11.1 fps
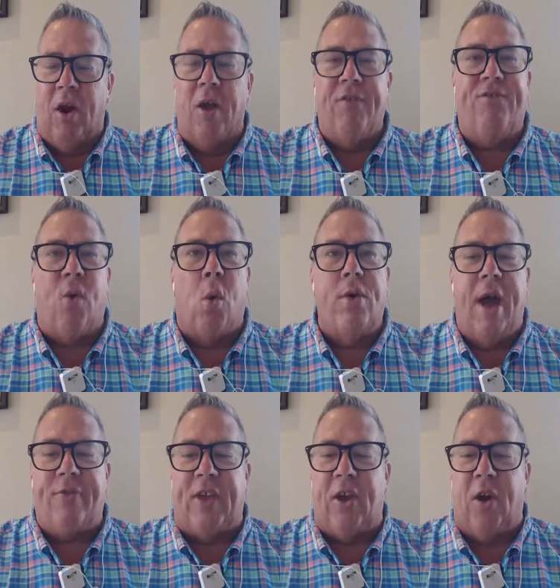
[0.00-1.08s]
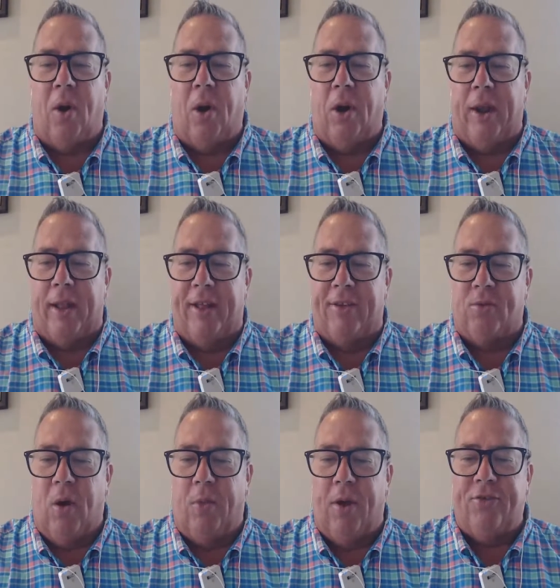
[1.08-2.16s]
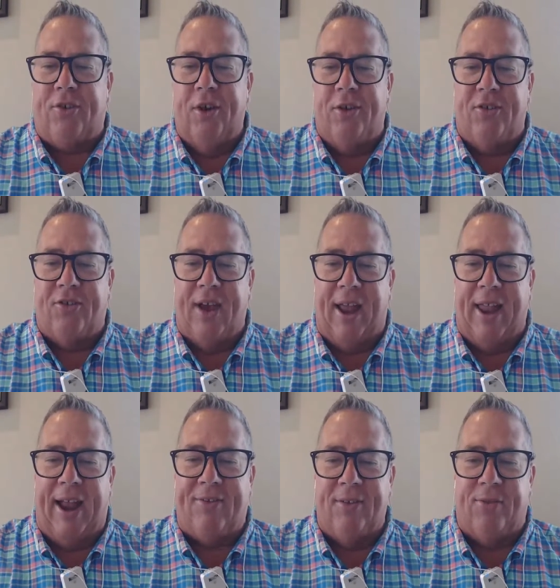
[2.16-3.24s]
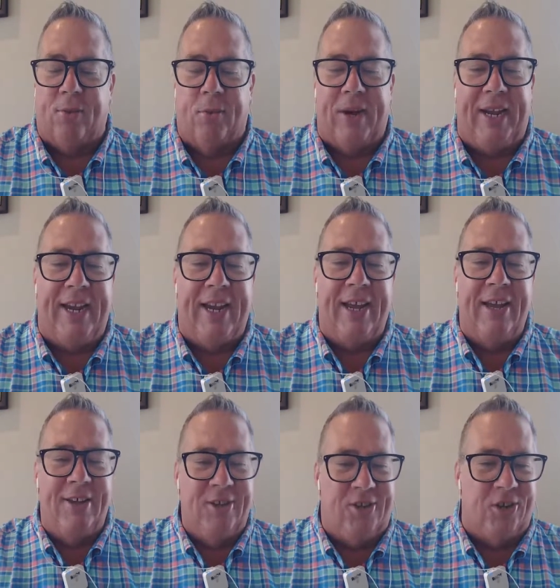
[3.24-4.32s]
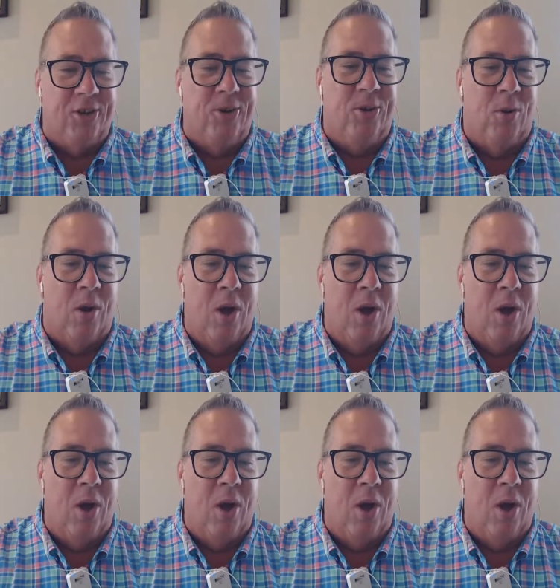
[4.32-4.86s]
4-0 early. Let's roll those good news highlights in 3, 2,